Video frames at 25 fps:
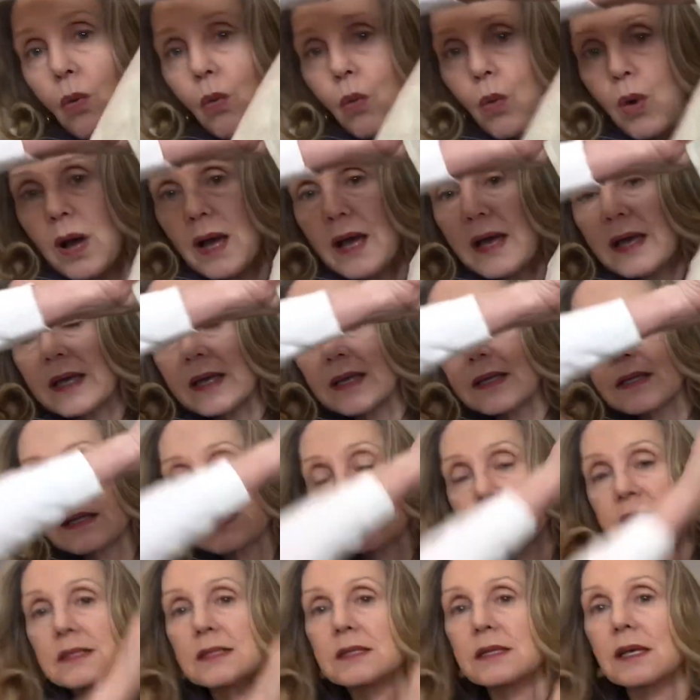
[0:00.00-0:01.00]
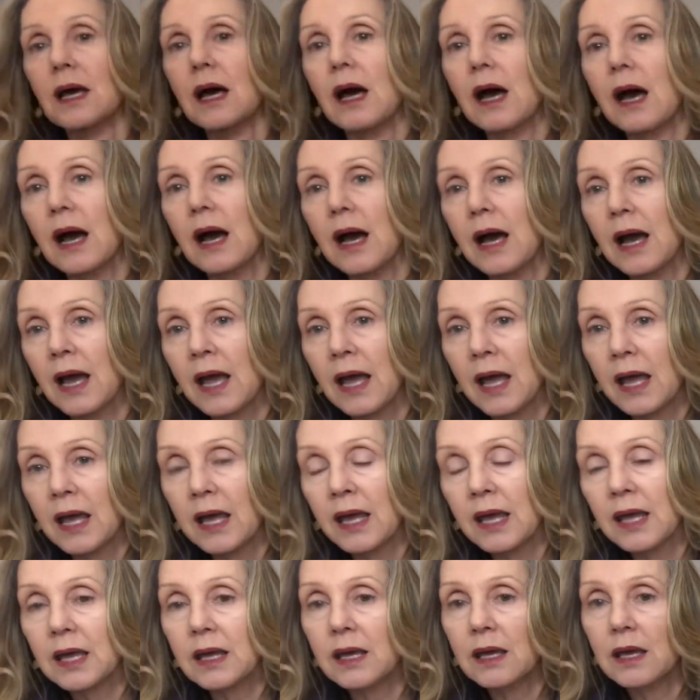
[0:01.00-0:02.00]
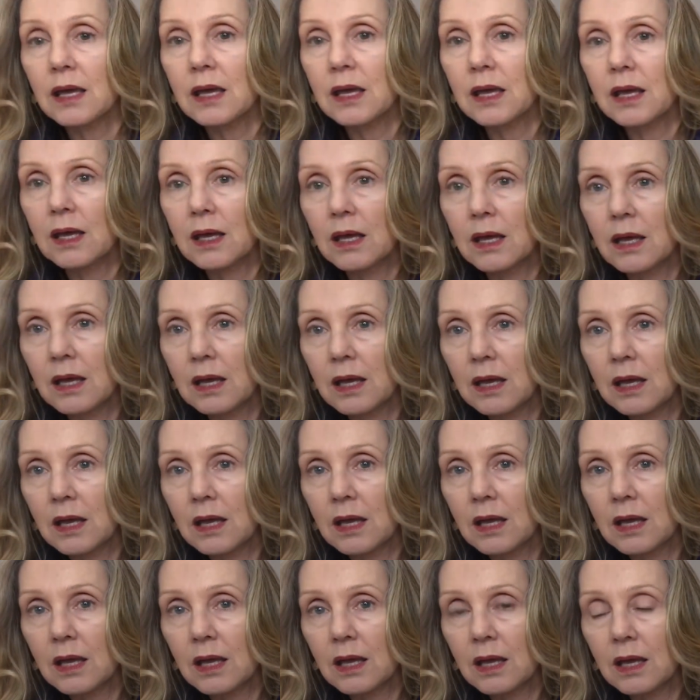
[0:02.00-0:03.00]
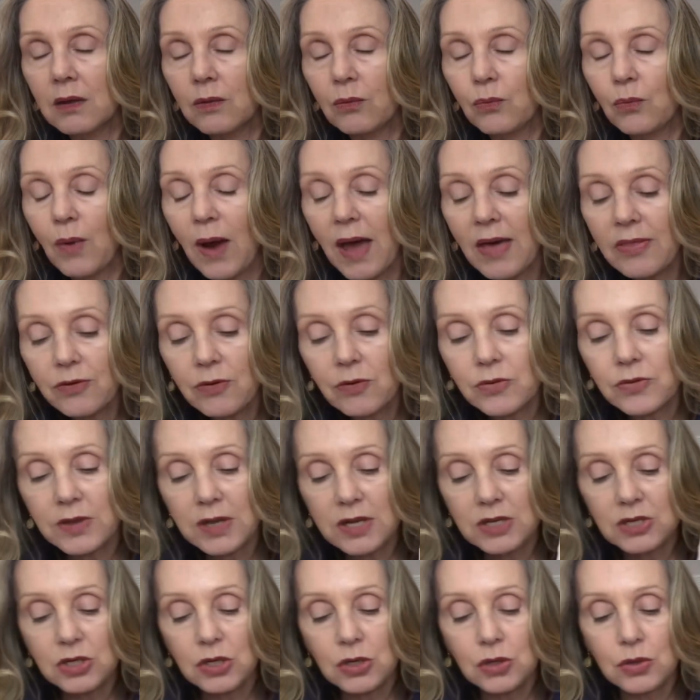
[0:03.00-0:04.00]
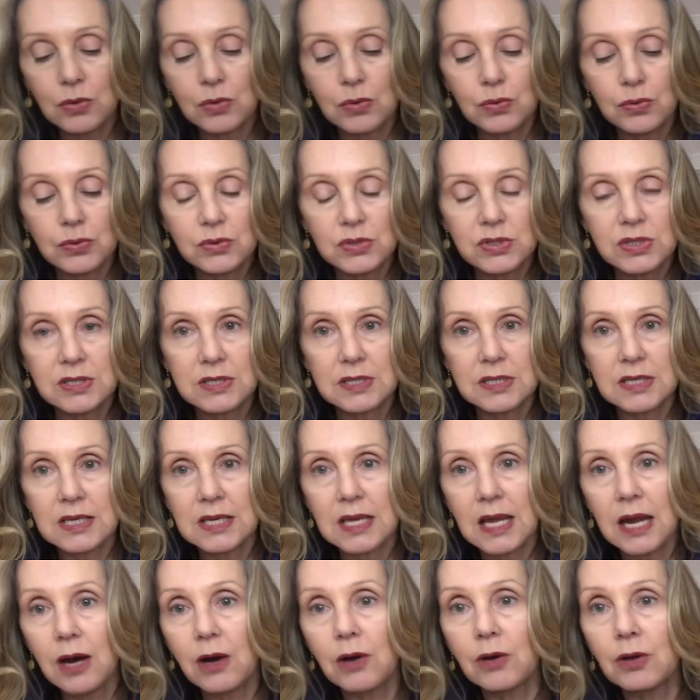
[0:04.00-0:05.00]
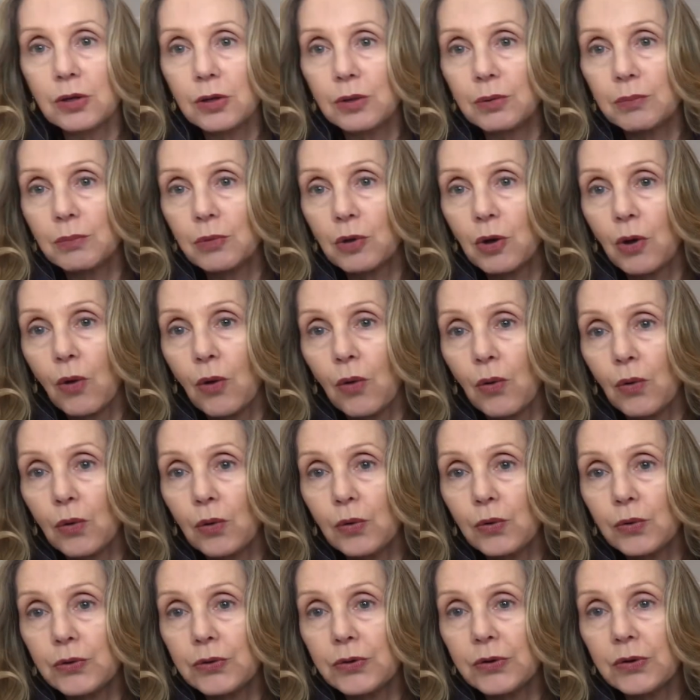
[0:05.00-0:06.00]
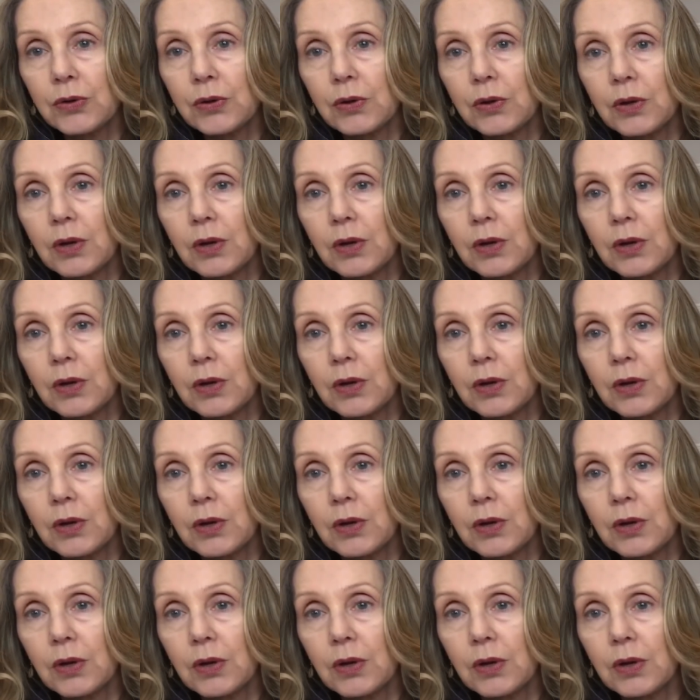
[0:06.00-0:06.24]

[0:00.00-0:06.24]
was I, rather than use the heirloom gold,